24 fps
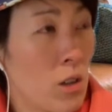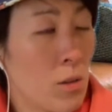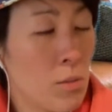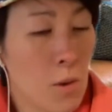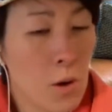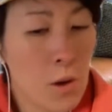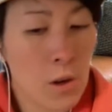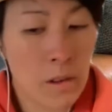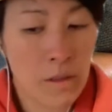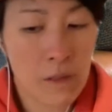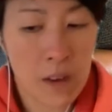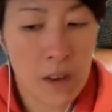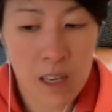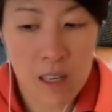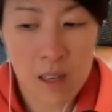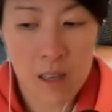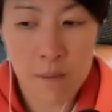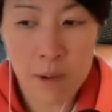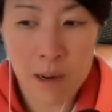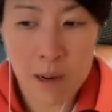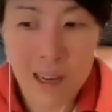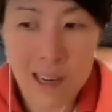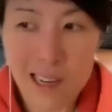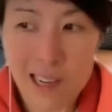motivated
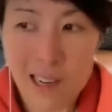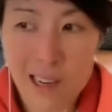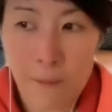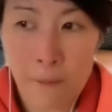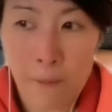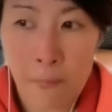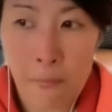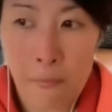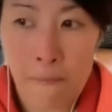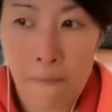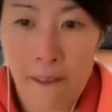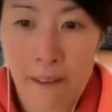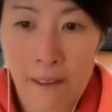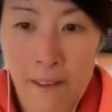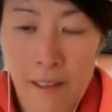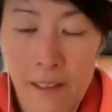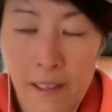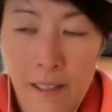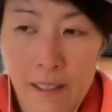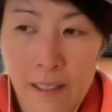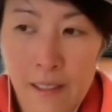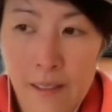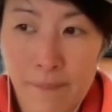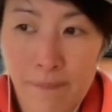by,
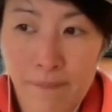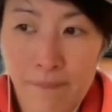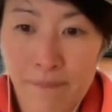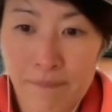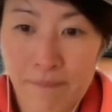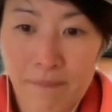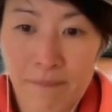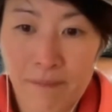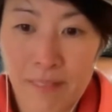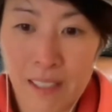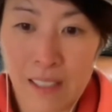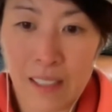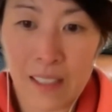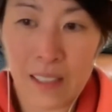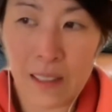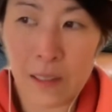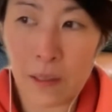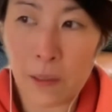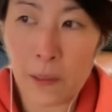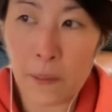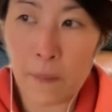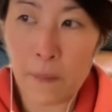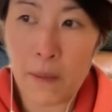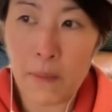I don't
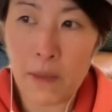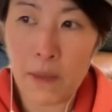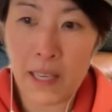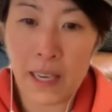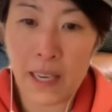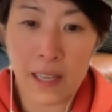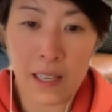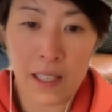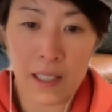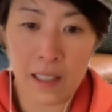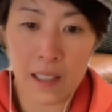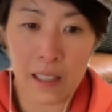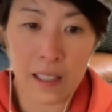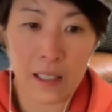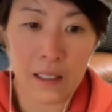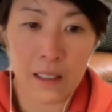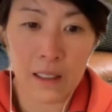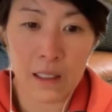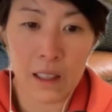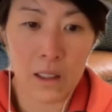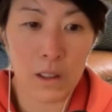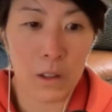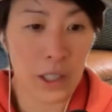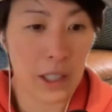know, maybe getting
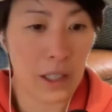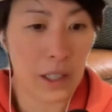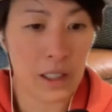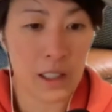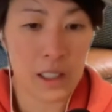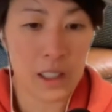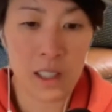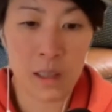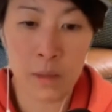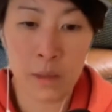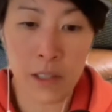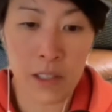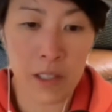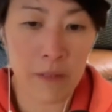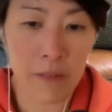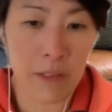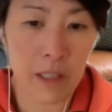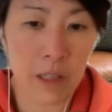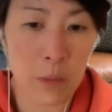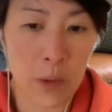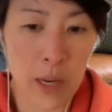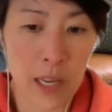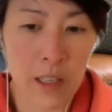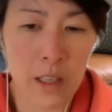a lot of customers
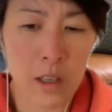every week.